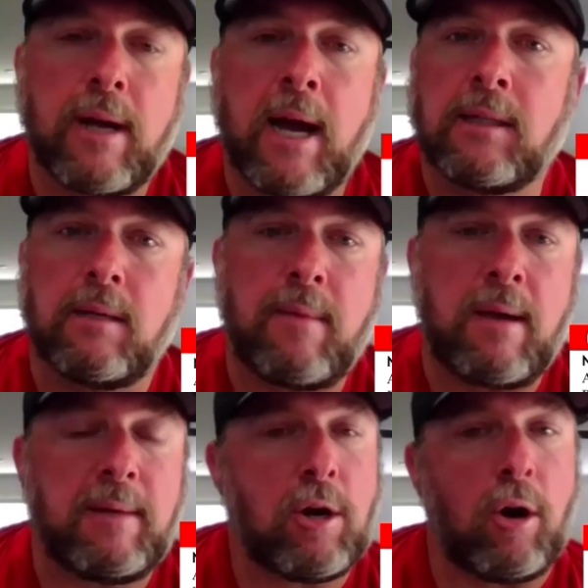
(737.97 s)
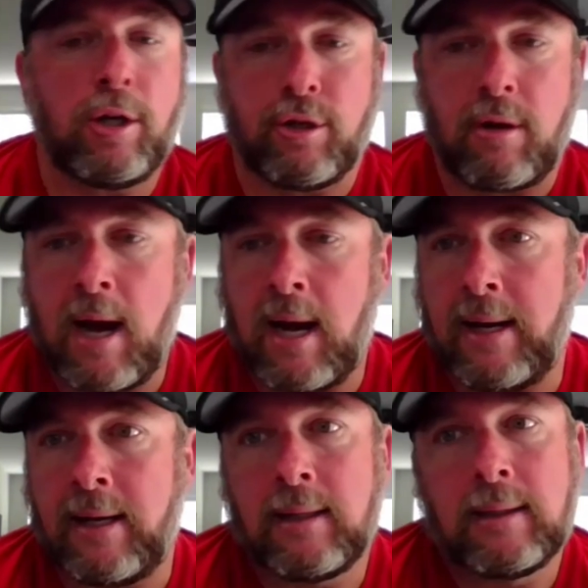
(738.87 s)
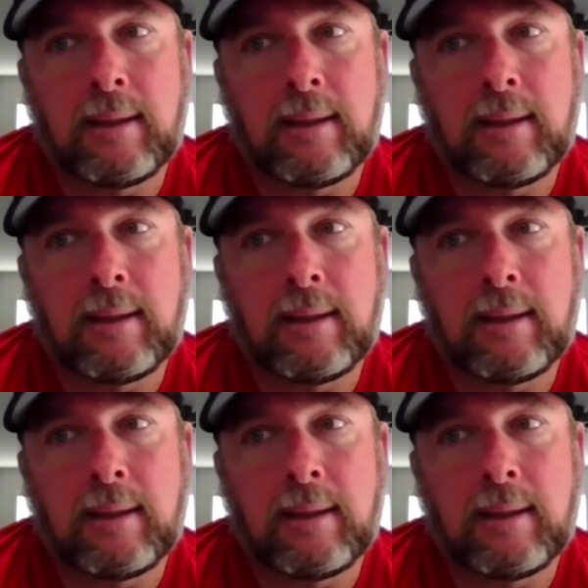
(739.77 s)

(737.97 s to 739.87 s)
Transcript: guys that maybe caught your eye,